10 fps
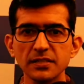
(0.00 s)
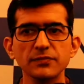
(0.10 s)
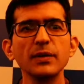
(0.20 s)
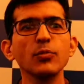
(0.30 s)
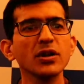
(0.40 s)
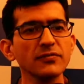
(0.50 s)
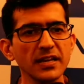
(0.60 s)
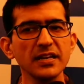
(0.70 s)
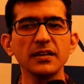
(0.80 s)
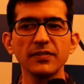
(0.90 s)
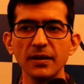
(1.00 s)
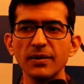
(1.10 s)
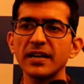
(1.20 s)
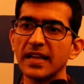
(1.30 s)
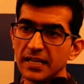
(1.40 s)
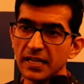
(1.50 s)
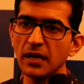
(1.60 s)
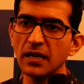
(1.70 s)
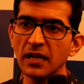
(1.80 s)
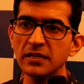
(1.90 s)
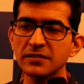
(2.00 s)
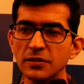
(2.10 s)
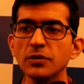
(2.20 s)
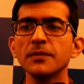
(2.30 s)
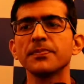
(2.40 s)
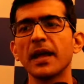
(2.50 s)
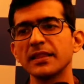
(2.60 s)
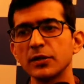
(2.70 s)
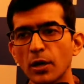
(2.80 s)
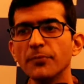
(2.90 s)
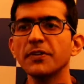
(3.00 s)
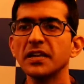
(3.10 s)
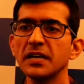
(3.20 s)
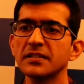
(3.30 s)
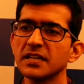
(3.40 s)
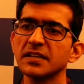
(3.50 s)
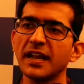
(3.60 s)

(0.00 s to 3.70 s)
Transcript: There is one more variant available at 18,990, and the top variant is at